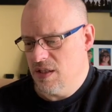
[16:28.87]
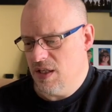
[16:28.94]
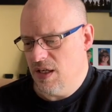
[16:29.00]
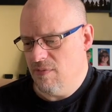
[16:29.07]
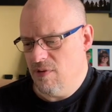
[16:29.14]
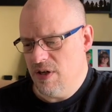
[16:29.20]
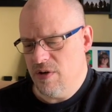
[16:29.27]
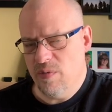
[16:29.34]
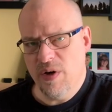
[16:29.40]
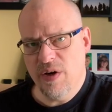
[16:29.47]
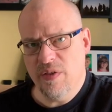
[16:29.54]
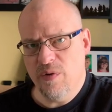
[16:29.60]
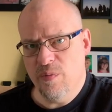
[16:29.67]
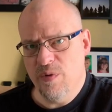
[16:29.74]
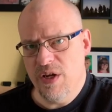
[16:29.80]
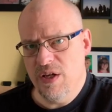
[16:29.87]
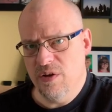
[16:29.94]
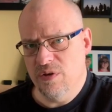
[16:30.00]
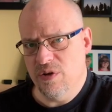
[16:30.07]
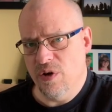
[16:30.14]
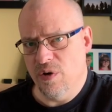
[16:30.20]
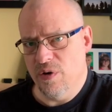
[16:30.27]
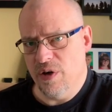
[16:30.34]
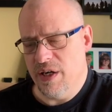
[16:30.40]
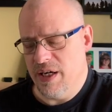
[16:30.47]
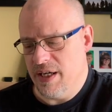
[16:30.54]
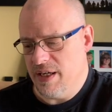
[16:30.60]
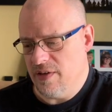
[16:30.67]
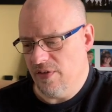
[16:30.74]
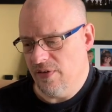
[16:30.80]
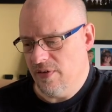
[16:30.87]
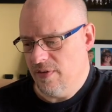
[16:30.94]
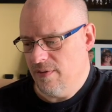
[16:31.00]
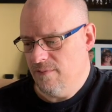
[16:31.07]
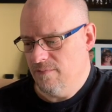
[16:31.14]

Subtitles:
I wonder where the real Corin is."